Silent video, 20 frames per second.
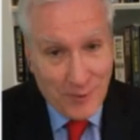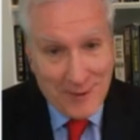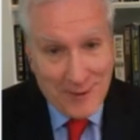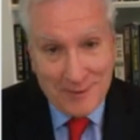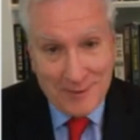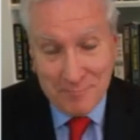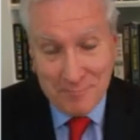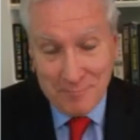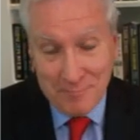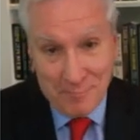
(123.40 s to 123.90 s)

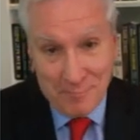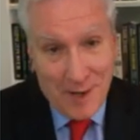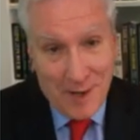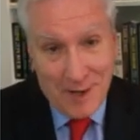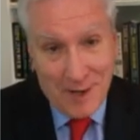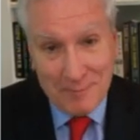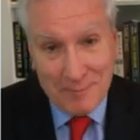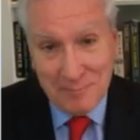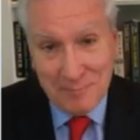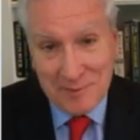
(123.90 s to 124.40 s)
and
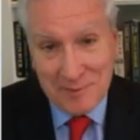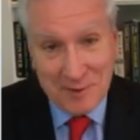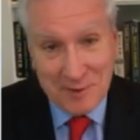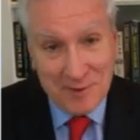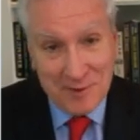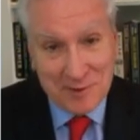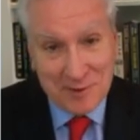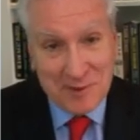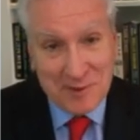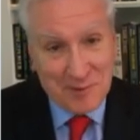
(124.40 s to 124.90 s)
mobs in
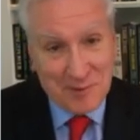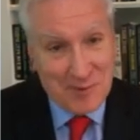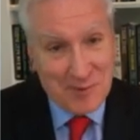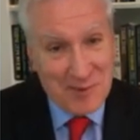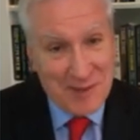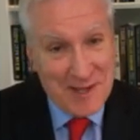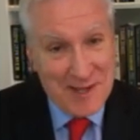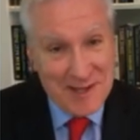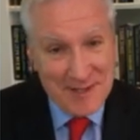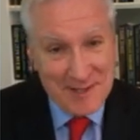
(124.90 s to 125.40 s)
the
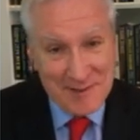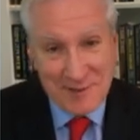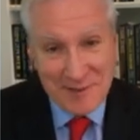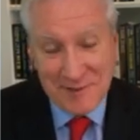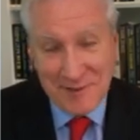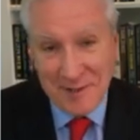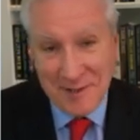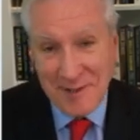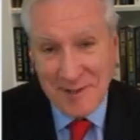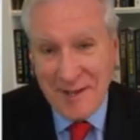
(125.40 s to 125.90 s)
streets,